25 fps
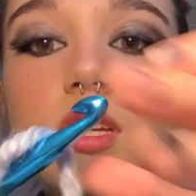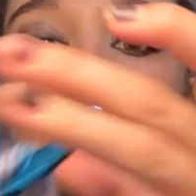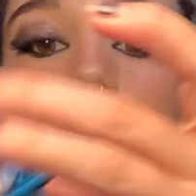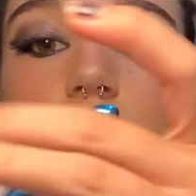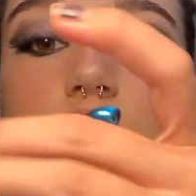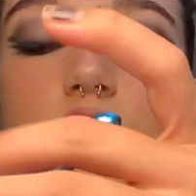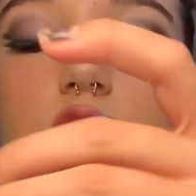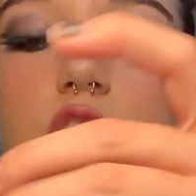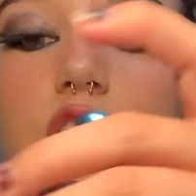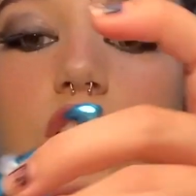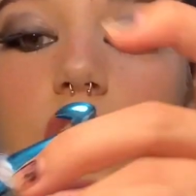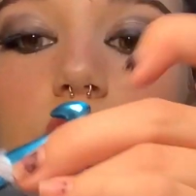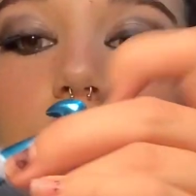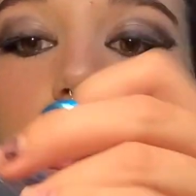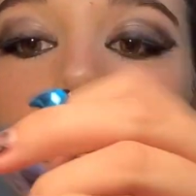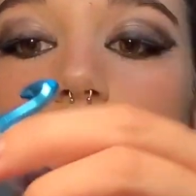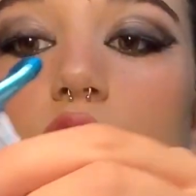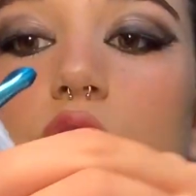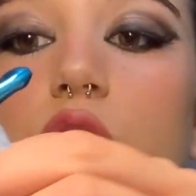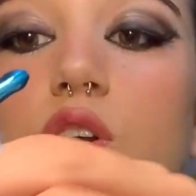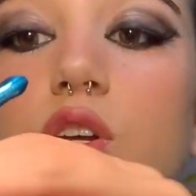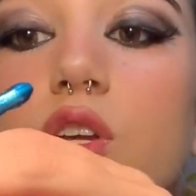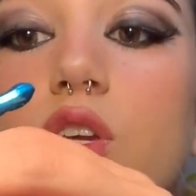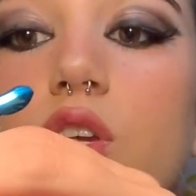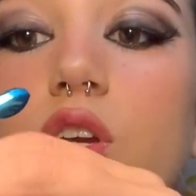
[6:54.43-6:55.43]
Take
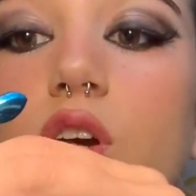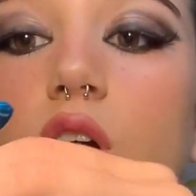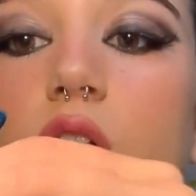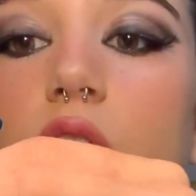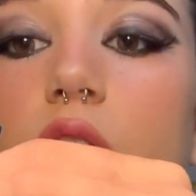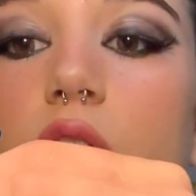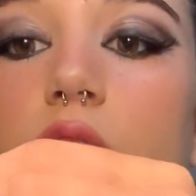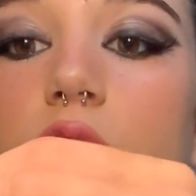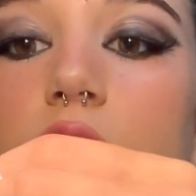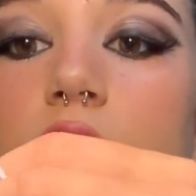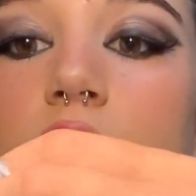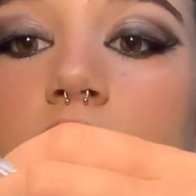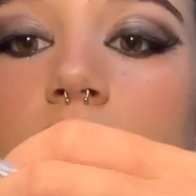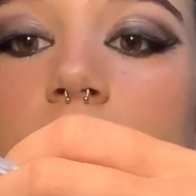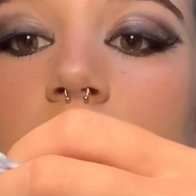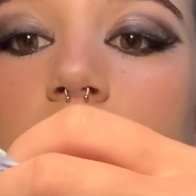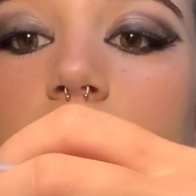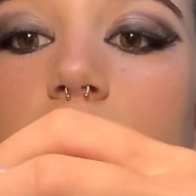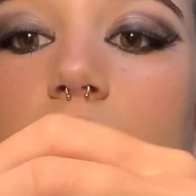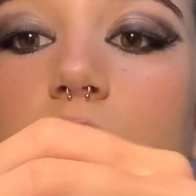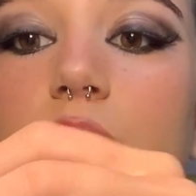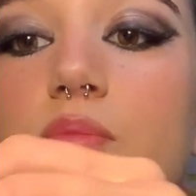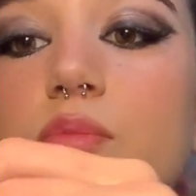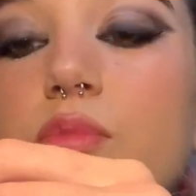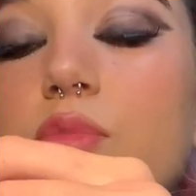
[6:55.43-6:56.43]
your yarn.
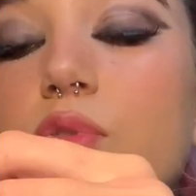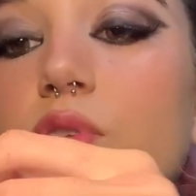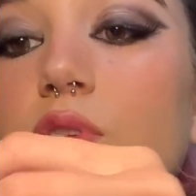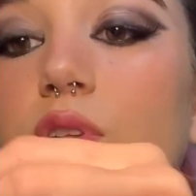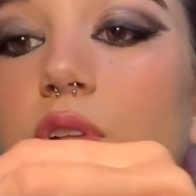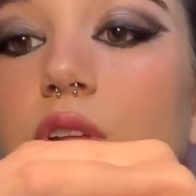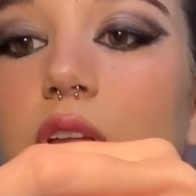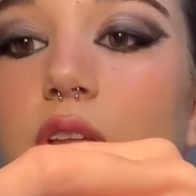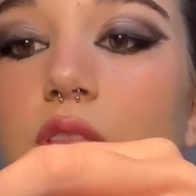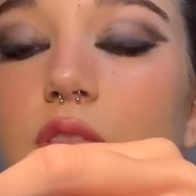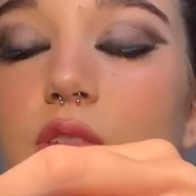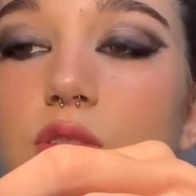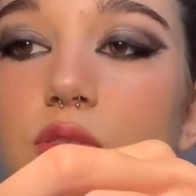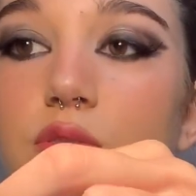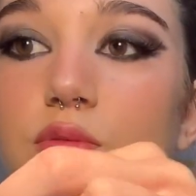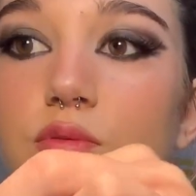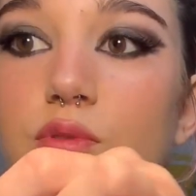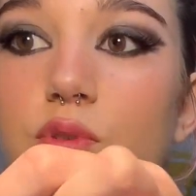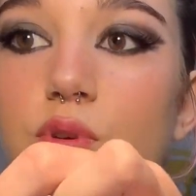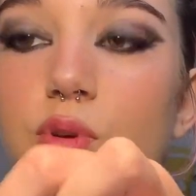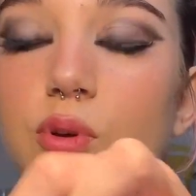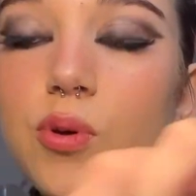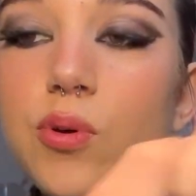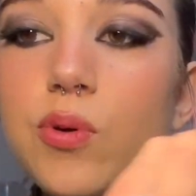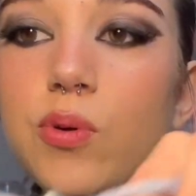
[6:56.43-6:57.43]
Pull it
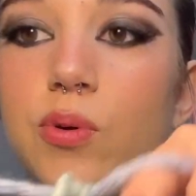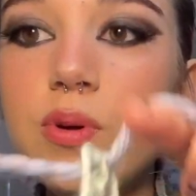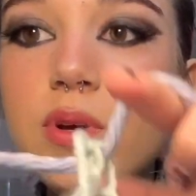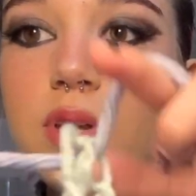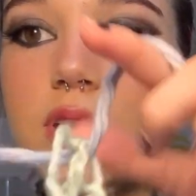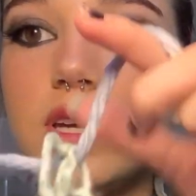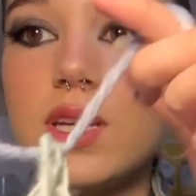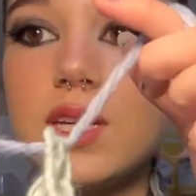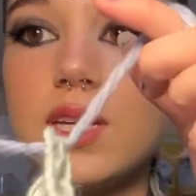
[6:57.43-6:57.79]
through.